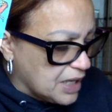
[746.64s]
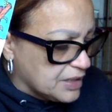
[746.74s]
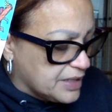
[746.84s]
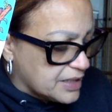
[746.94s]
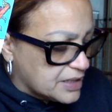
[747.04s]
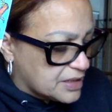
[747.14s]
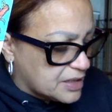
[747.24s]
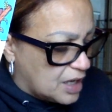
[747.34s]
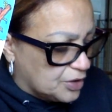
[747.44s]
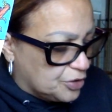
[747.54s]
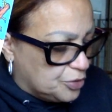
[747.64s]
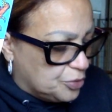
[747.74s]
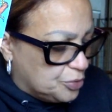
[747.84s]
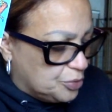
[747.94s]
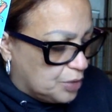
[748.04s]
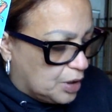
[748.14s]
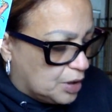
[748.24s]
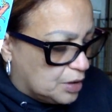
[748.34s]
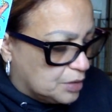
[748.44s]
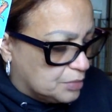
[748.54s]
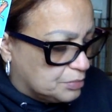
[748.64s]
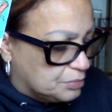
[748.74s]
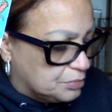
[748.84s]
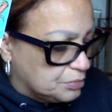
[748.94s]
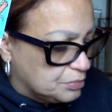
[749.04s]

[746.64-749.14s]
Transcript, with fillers: this is telling you, um,